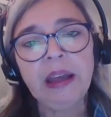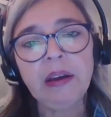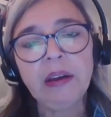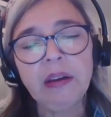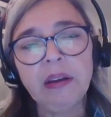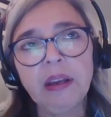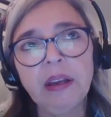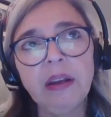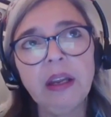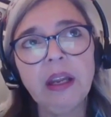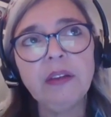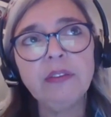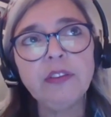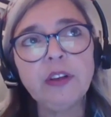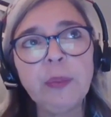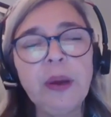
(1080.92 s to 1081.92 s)
that
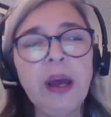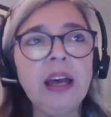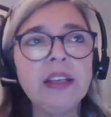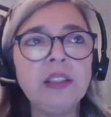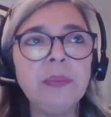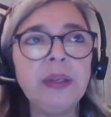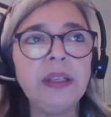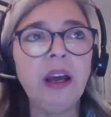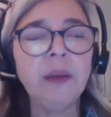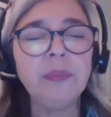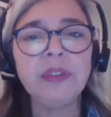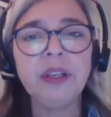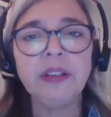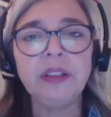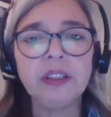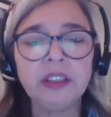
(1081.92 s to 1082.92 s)
FERPA hasn't been
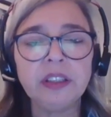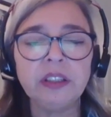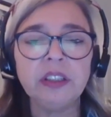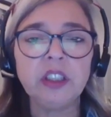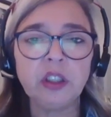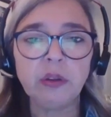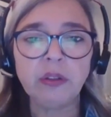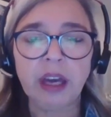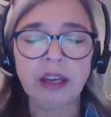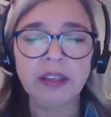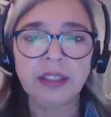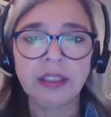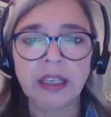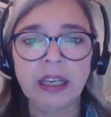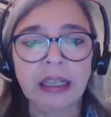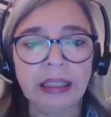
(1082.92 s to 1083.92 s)
updated since
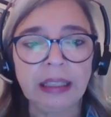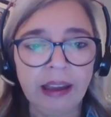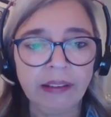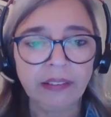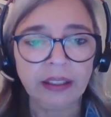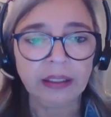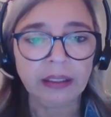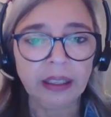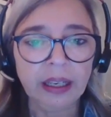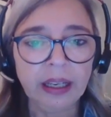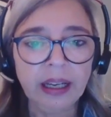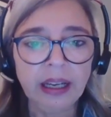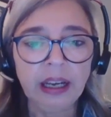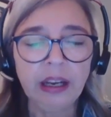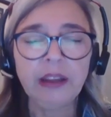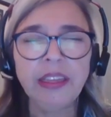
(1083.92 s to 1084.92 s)
2011.
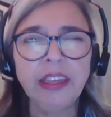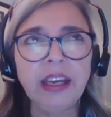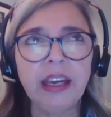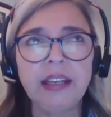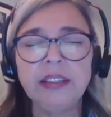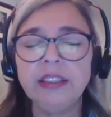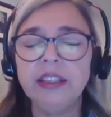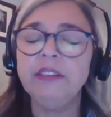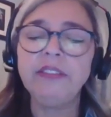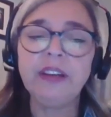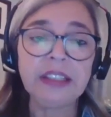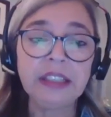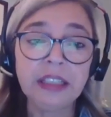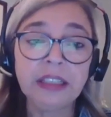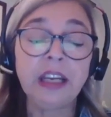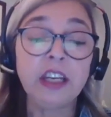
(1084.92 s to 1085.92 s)
I think I did. If I
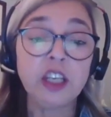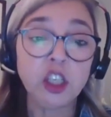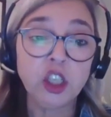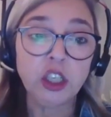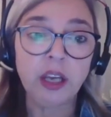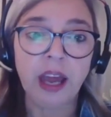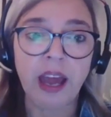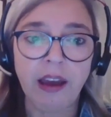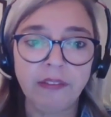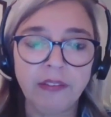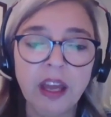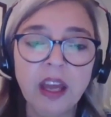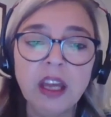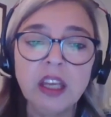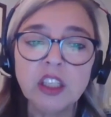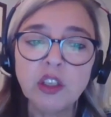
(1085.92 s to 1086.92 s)
didn't, I should have.
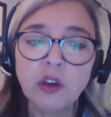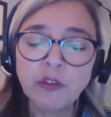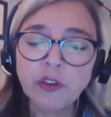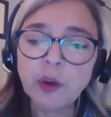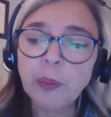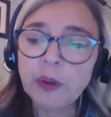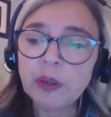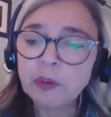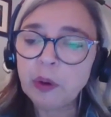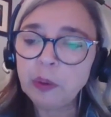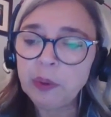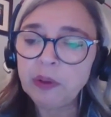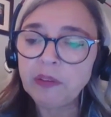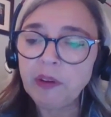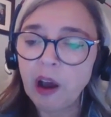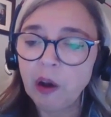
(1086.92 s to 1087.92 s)
So FERPA is what
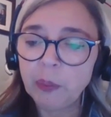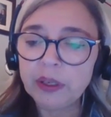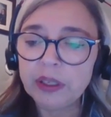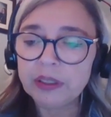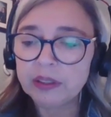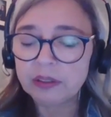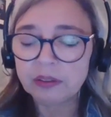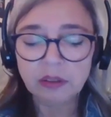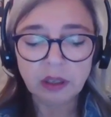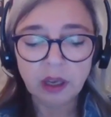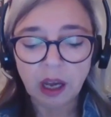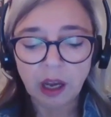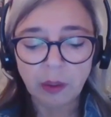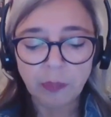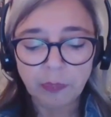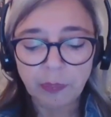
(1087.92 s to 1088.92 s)
we've always
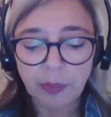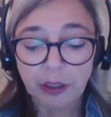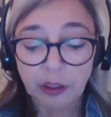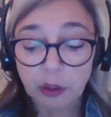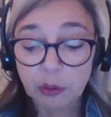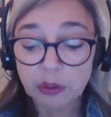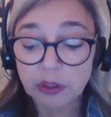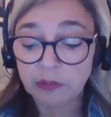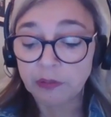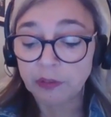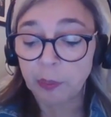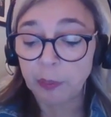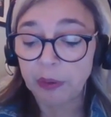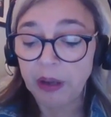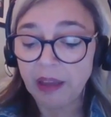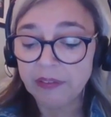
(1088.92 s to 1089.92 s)
been using
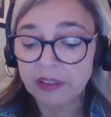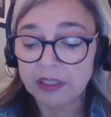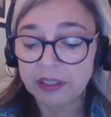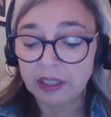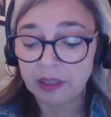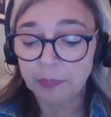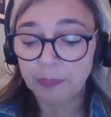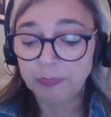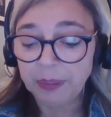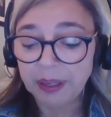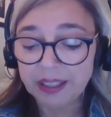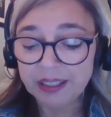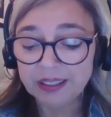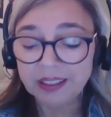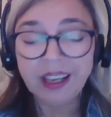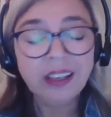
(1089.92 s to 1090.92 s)
for privacy,
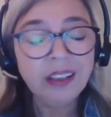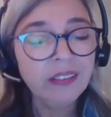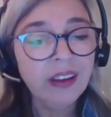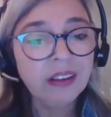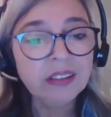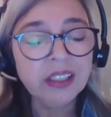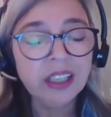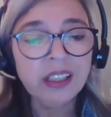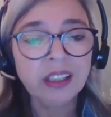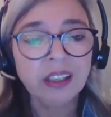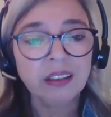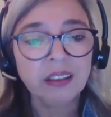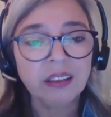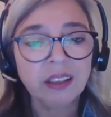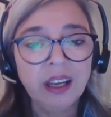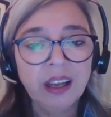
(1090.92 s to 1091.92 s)
but it's kind of
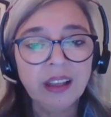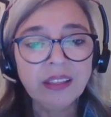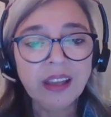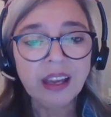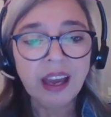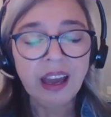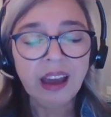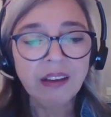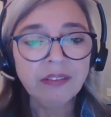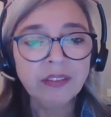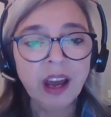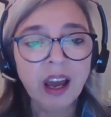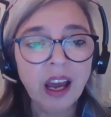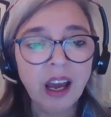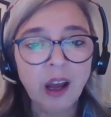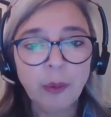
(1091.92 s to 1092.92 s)
outdated. They have
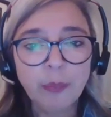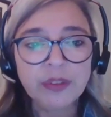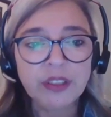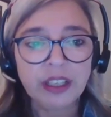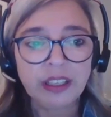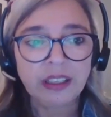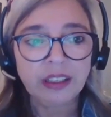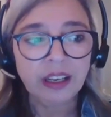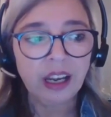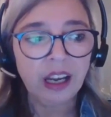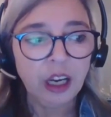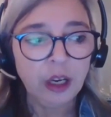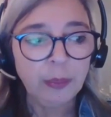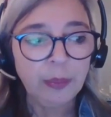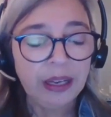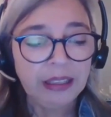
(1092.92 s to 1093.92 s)
not updated
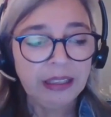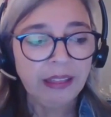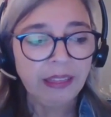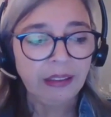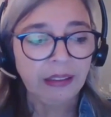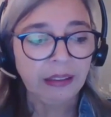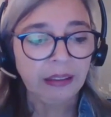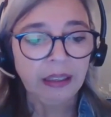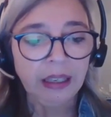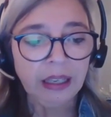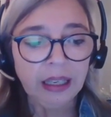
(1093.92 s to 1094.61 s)
anything.